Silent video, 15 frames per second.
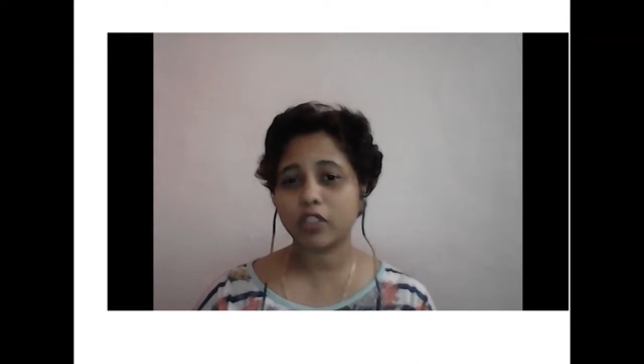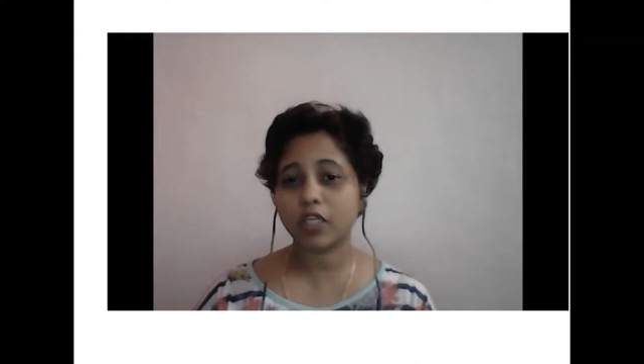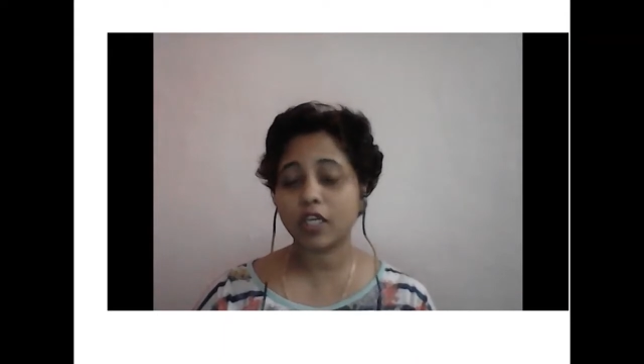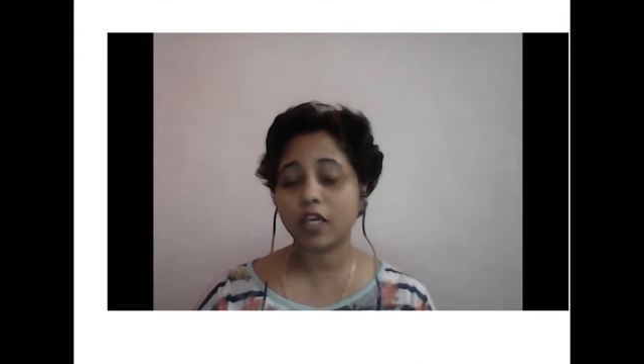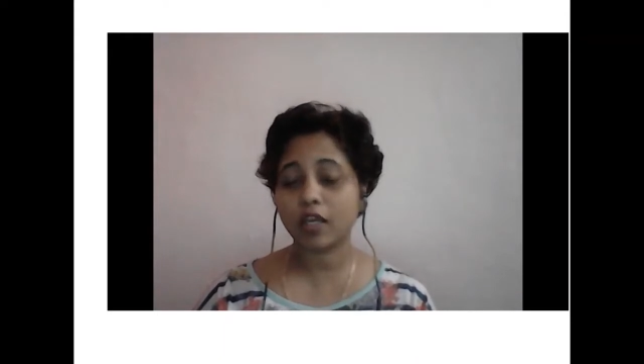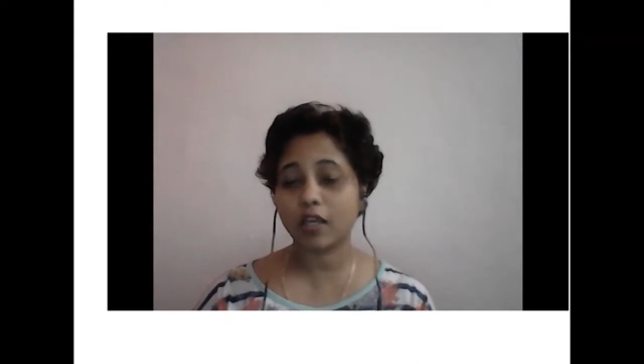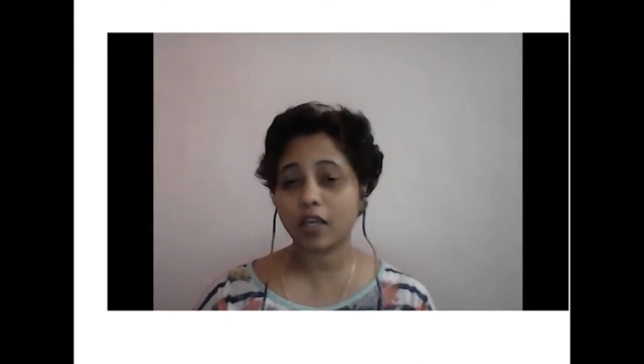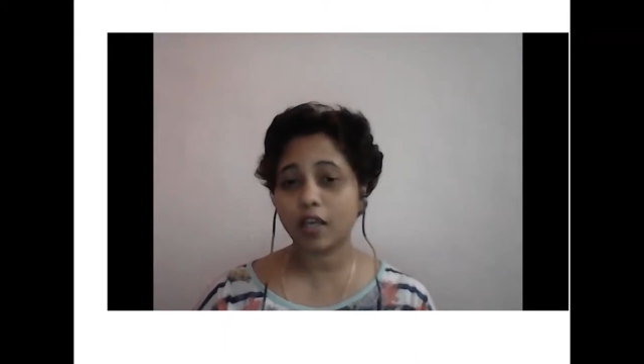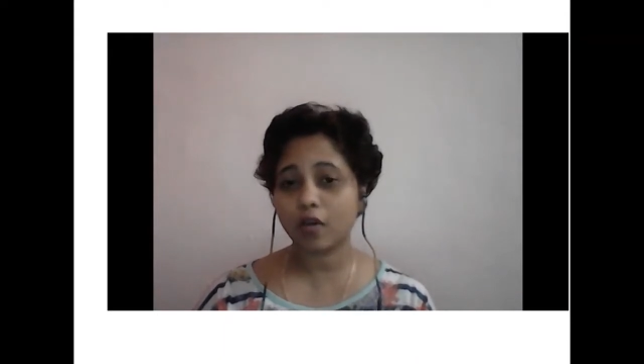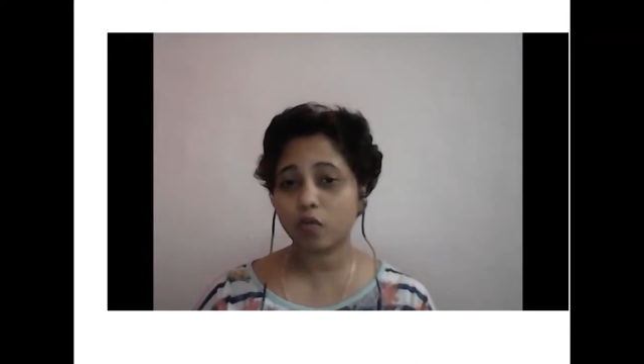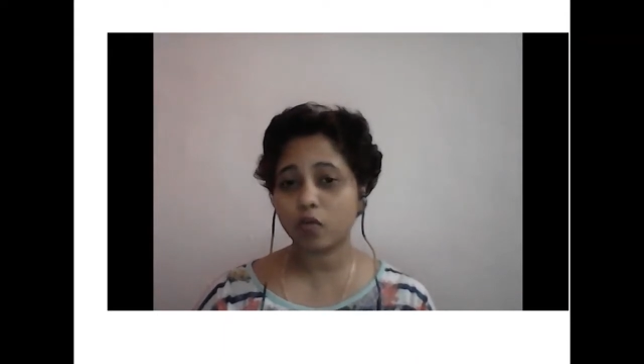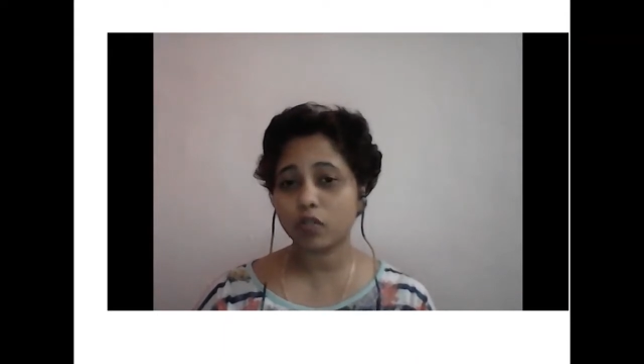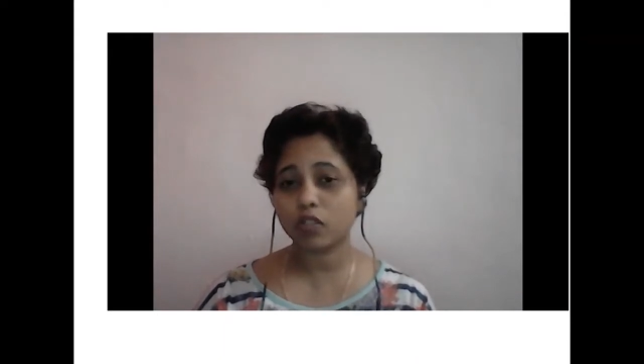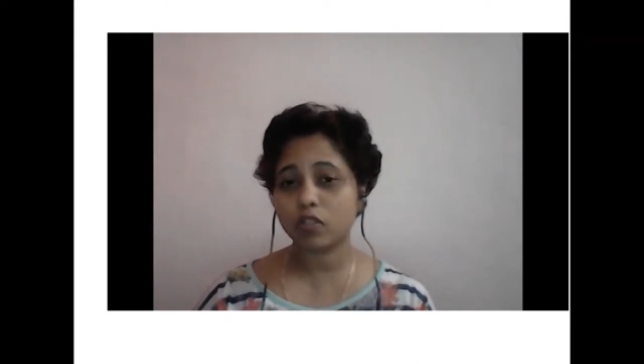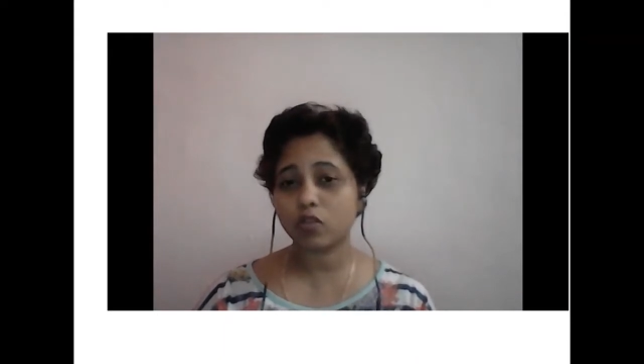DNA
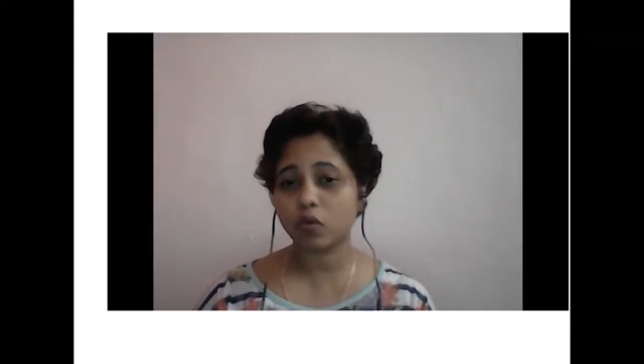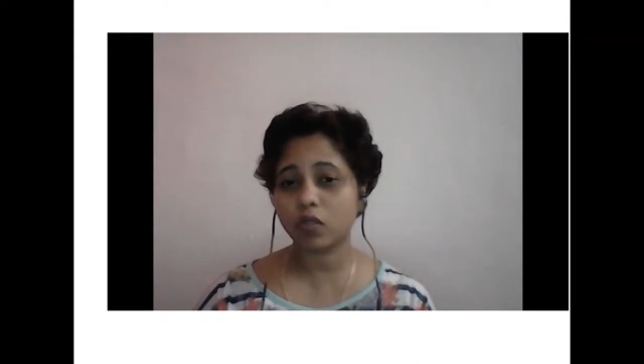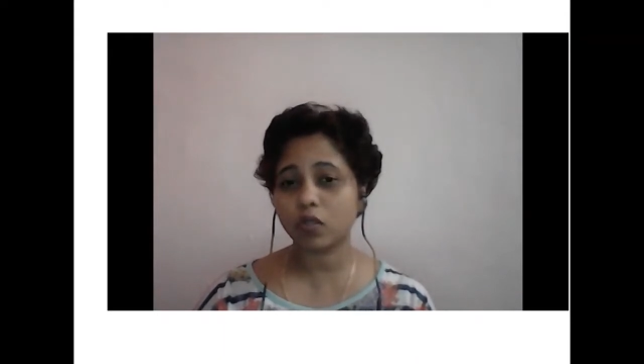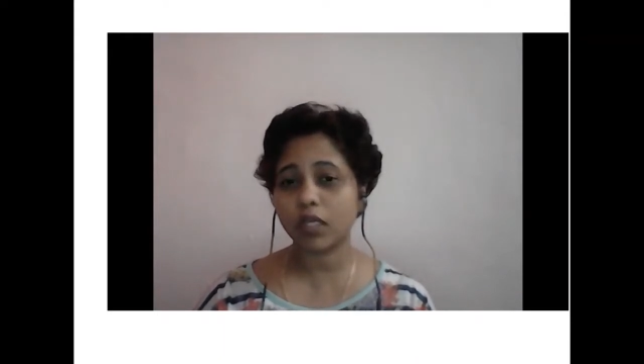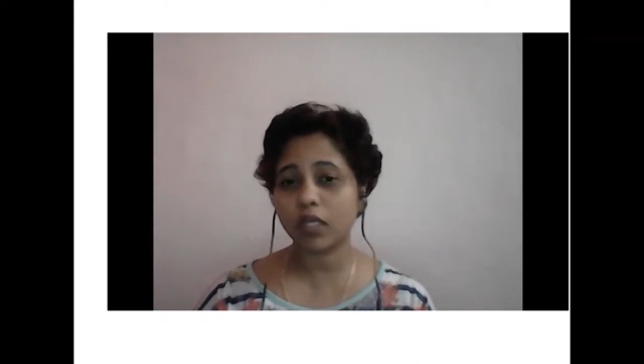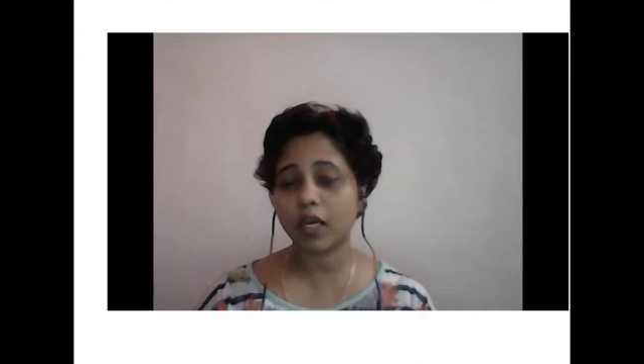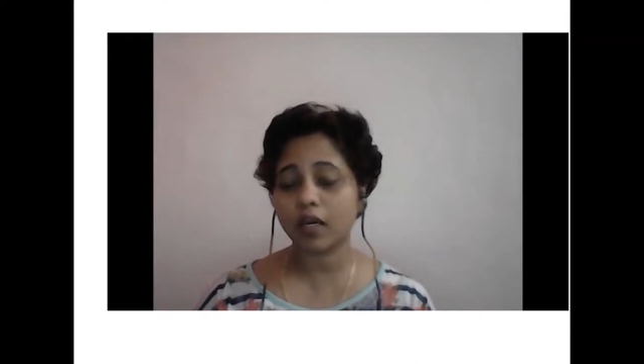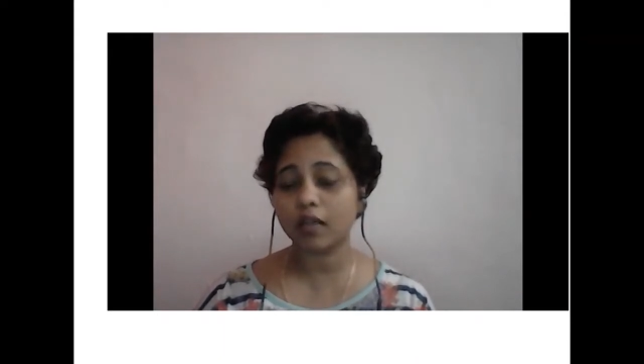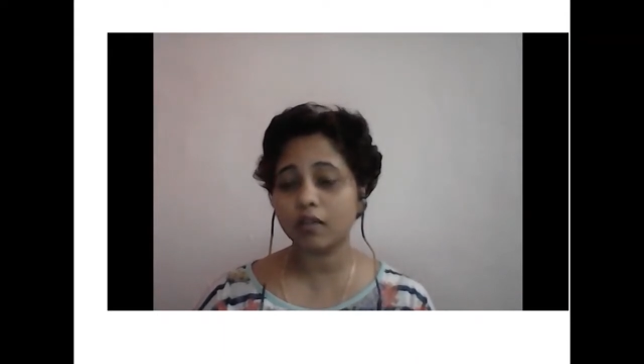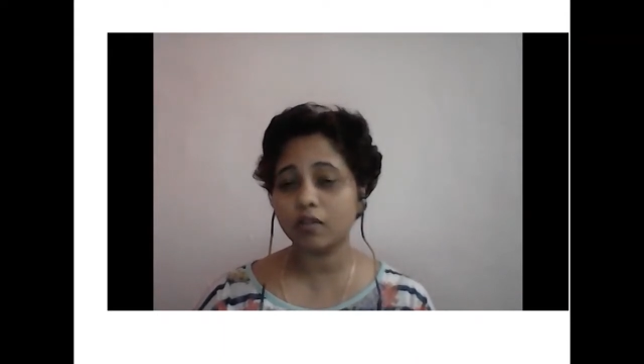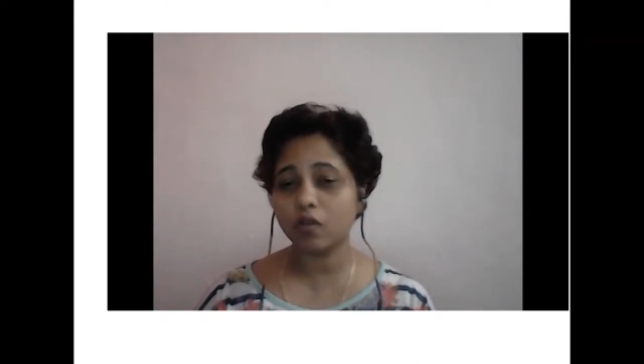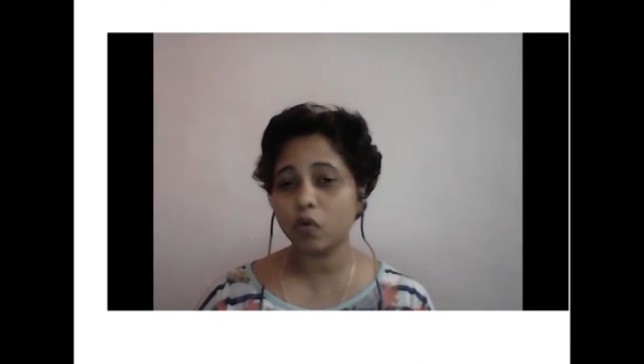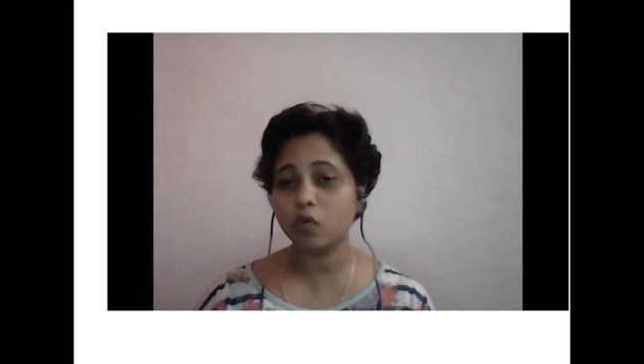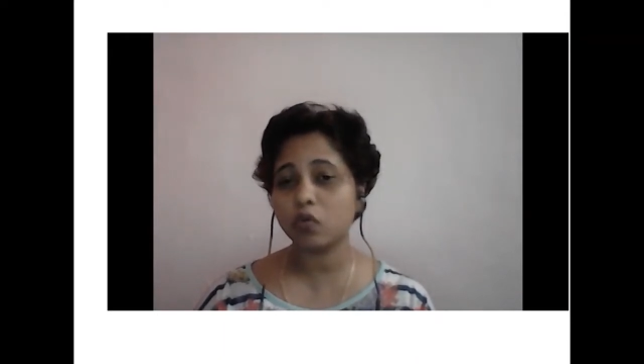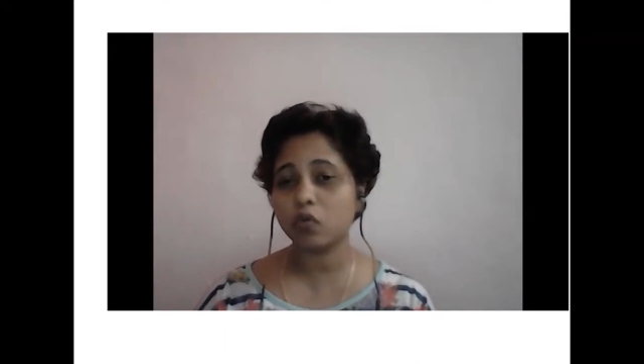was totally
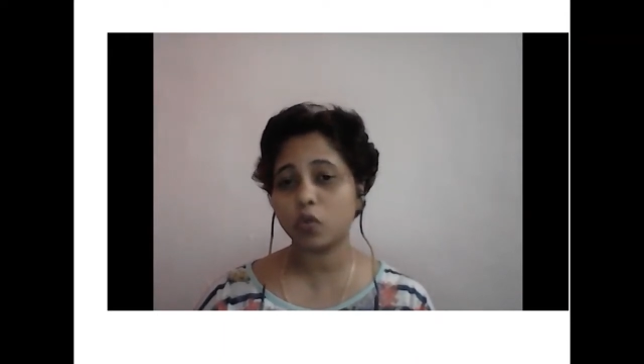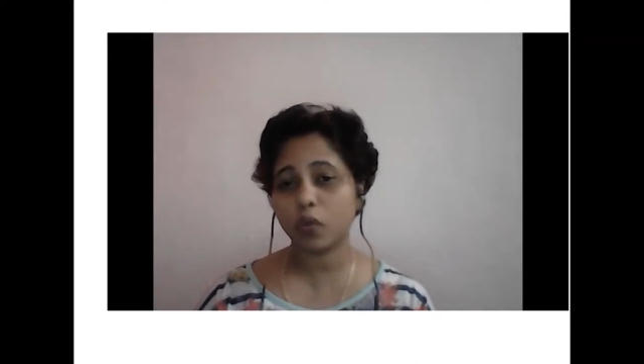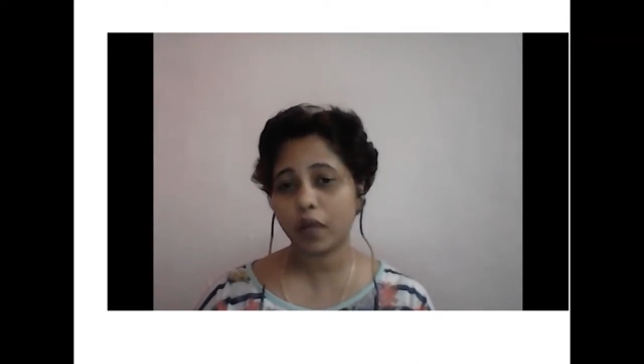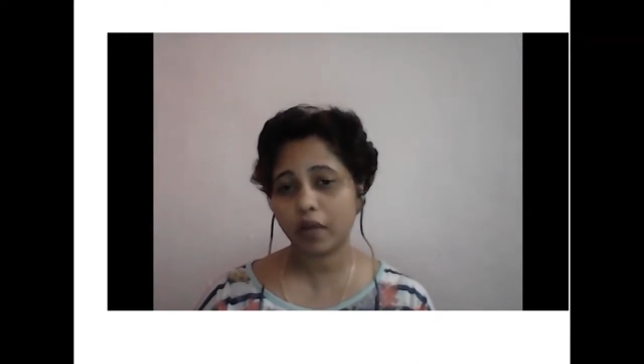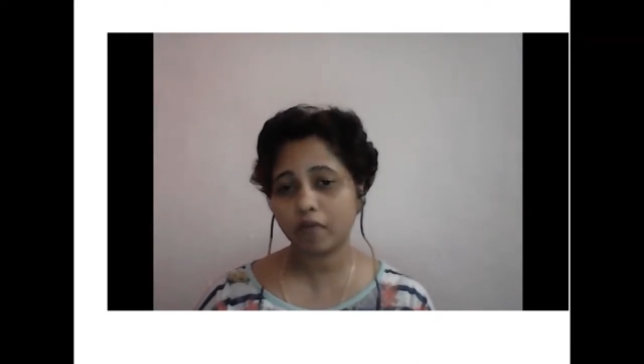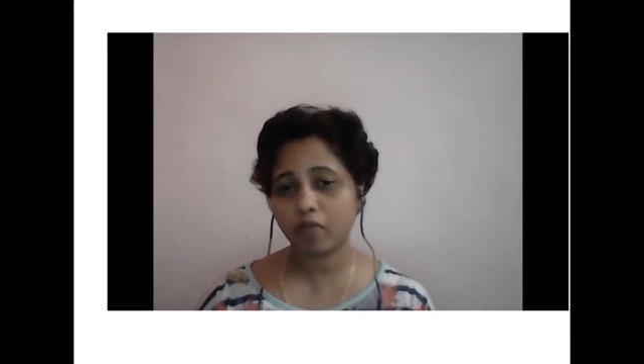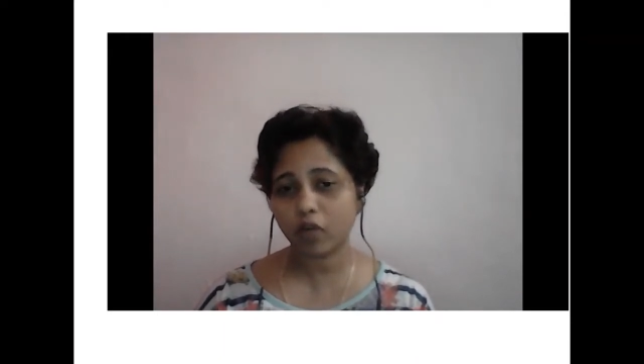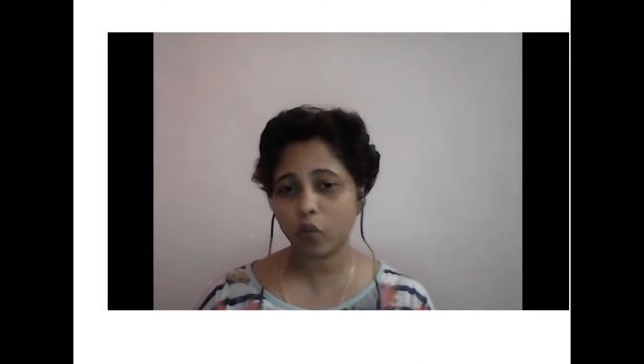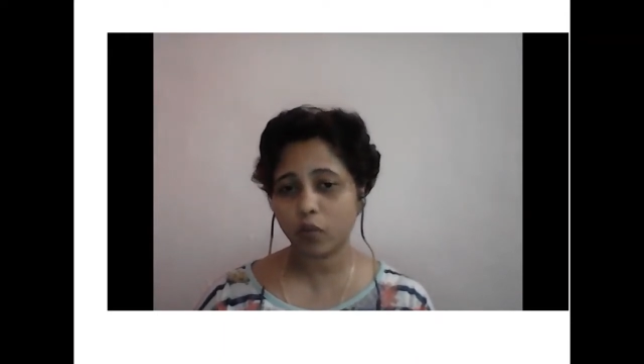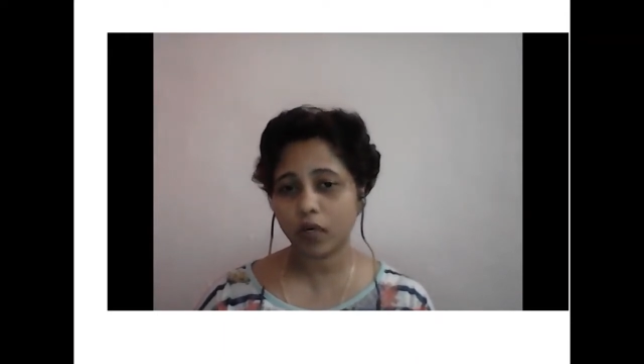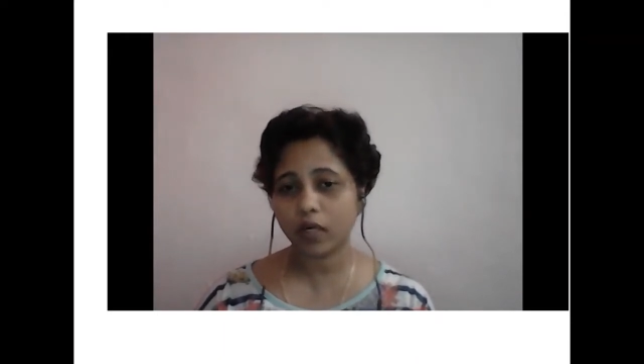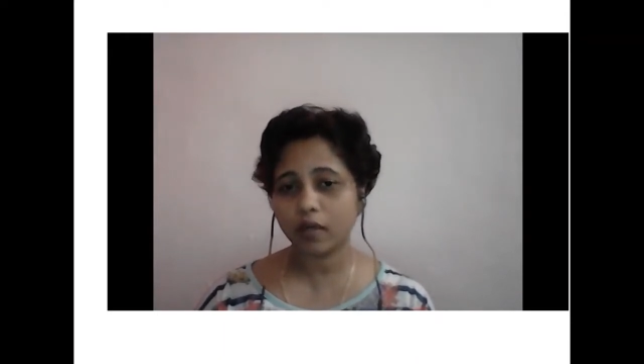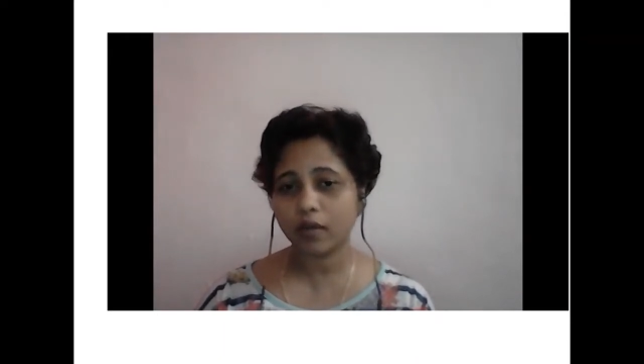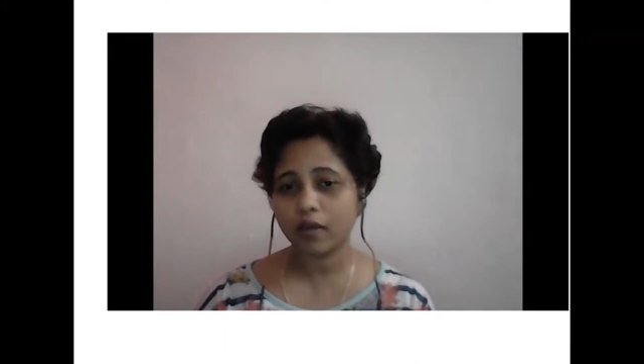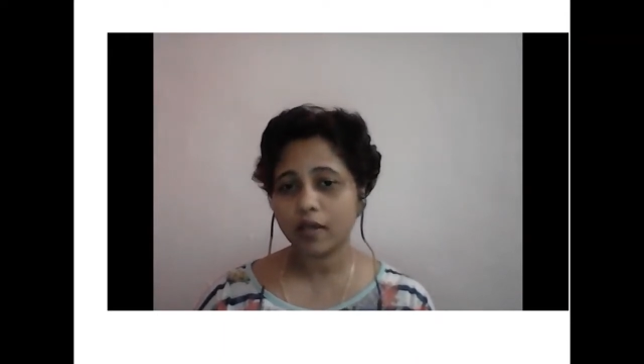unknown to everyone,